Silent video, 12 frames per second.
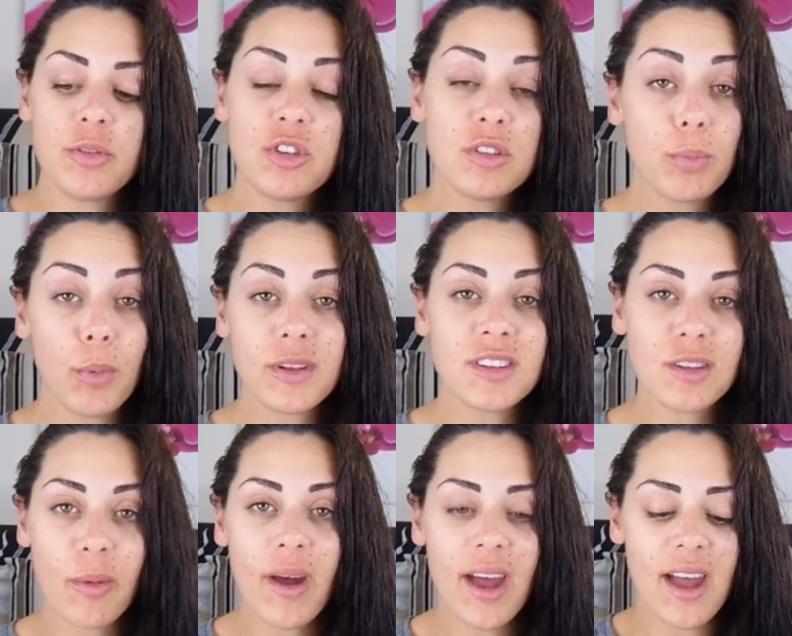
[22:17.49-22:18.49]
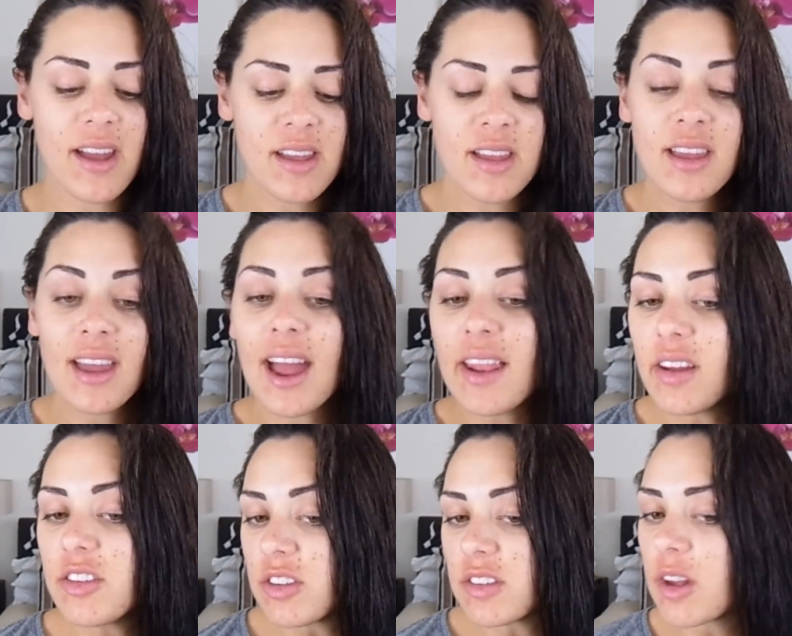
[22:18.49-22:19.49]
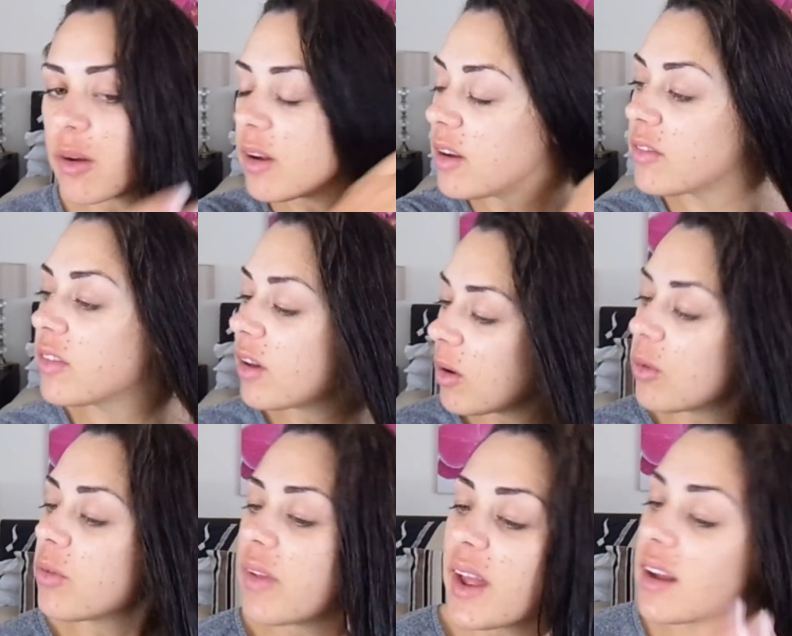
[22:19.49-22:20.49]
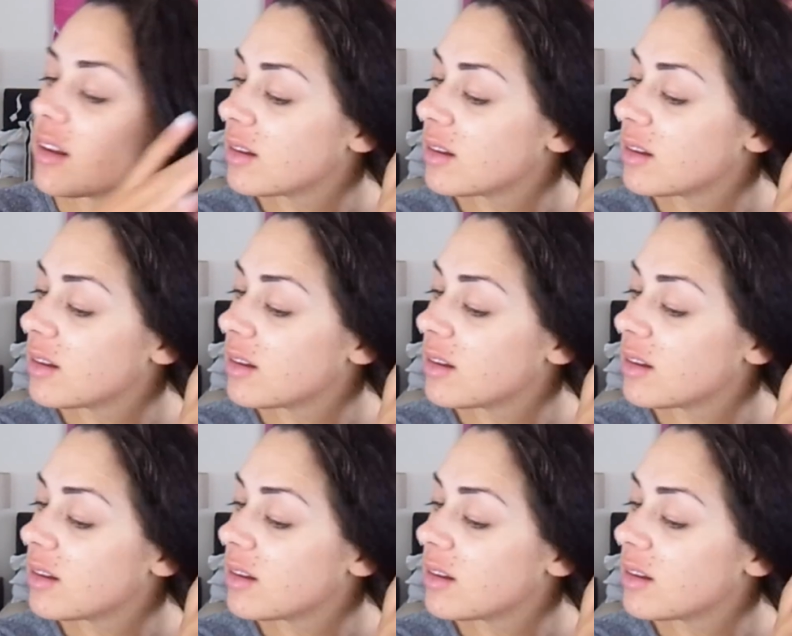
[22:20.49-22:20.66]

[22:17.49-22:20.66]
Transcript: just one squirt, and I just go over the whole thing.